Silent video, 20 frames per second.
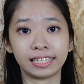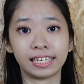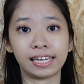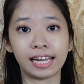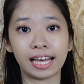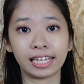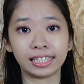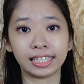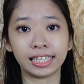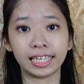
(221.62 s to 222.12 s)
the
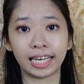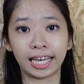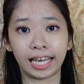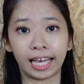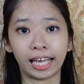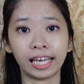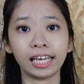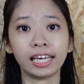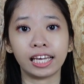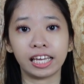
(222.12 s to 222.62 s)
letter
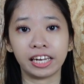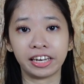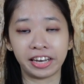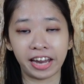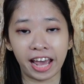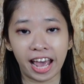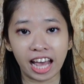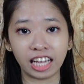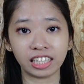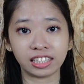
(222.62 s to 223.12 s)
A in
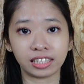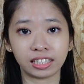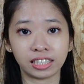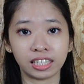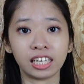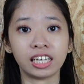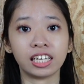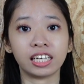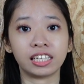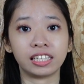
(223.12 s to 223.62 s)
that,
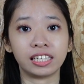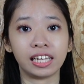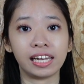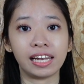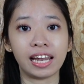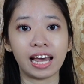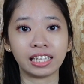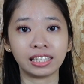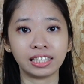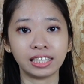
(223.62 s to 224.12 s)
the
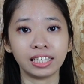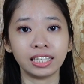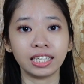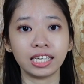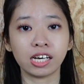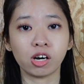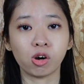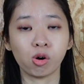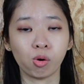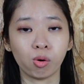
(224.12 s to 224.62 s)
letter
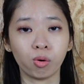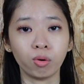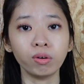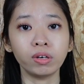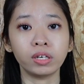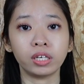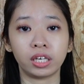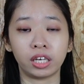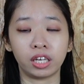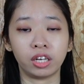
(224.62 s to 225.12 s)
O
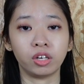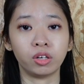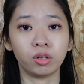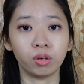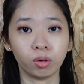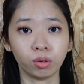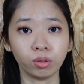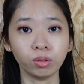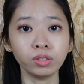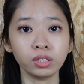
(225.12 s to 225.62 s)
in
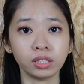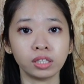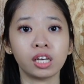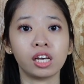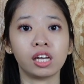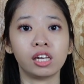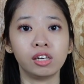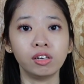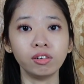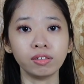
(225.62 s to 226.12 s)
those
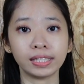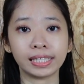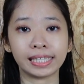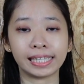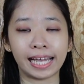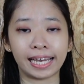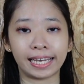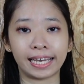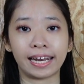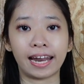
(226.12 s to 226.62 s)
looks
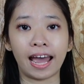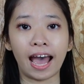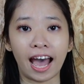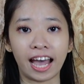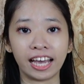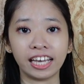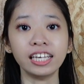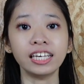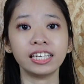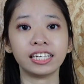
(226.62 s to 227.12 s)
like an
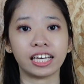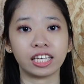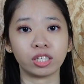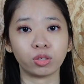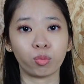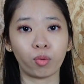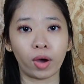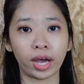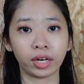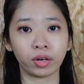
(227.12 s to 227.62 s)
eye that is
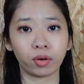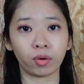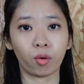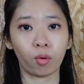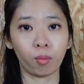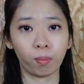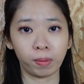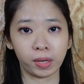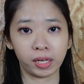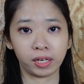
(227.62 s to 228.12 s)
wide
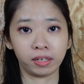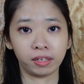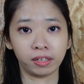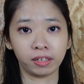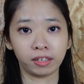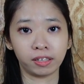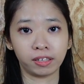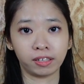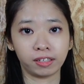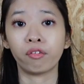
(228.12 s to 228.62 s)
open.
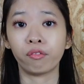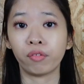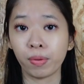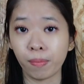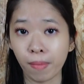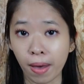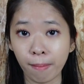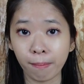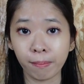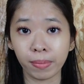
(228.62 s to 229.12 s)

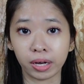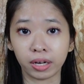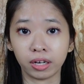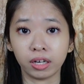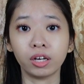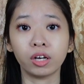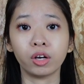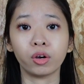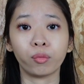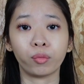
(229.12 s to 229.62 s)
Remember,
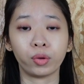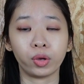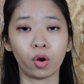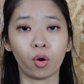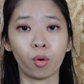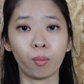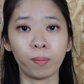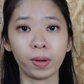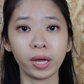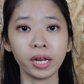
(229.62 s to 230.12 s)
we
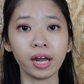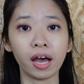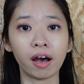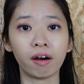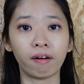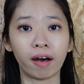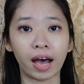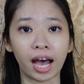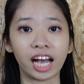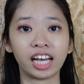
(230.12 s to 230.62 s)
open
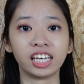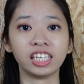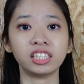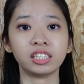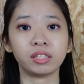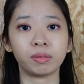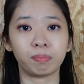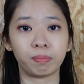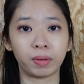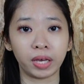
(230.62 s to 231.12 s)
our
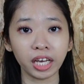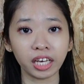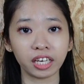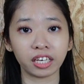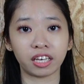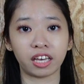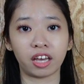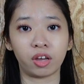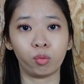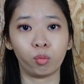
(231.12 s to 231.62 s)
eyes big
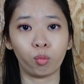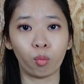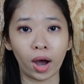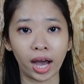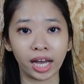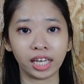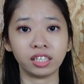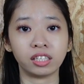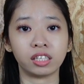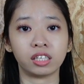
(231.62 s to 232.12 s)
and
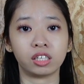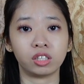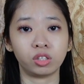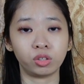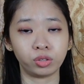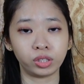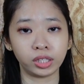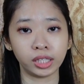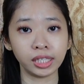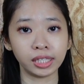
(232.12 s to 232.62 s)
wide to
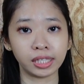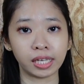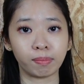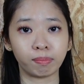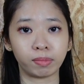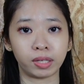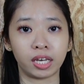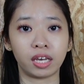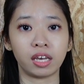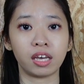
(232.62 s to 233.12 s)
see
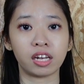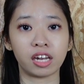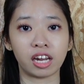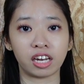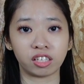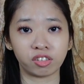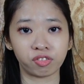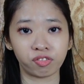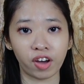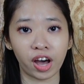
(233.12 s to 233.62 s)
something that
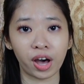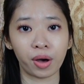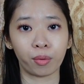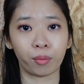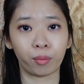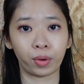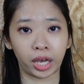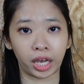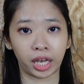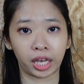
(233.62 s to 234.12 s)
is far
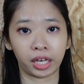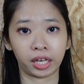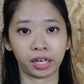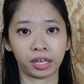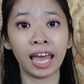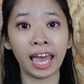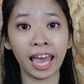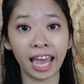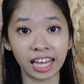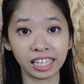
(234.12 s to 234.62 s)
away.
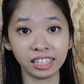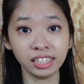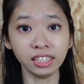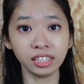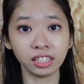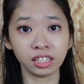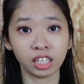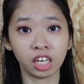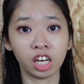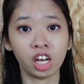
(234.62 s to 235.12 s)

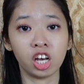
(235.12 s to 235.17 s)
Hence,